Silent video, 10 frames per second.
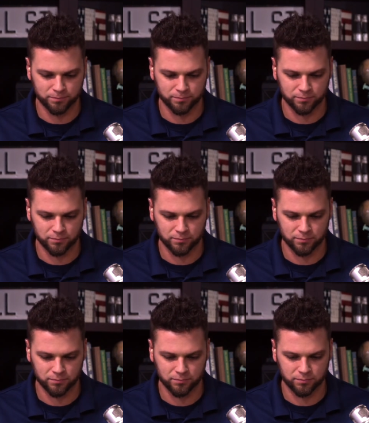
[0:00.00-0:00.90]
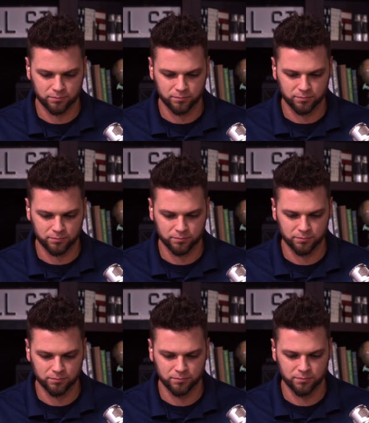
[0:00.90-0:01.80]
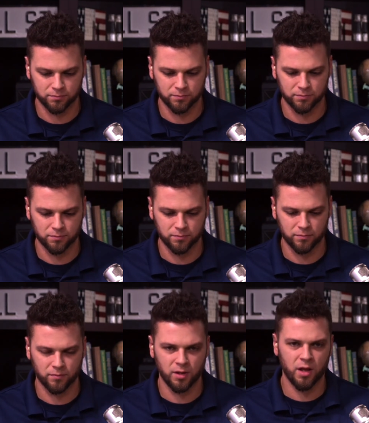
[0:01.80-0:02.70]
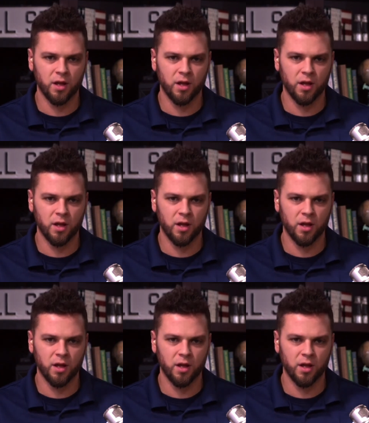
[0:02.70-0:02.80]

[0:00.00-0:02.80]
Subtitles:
Nothing is said.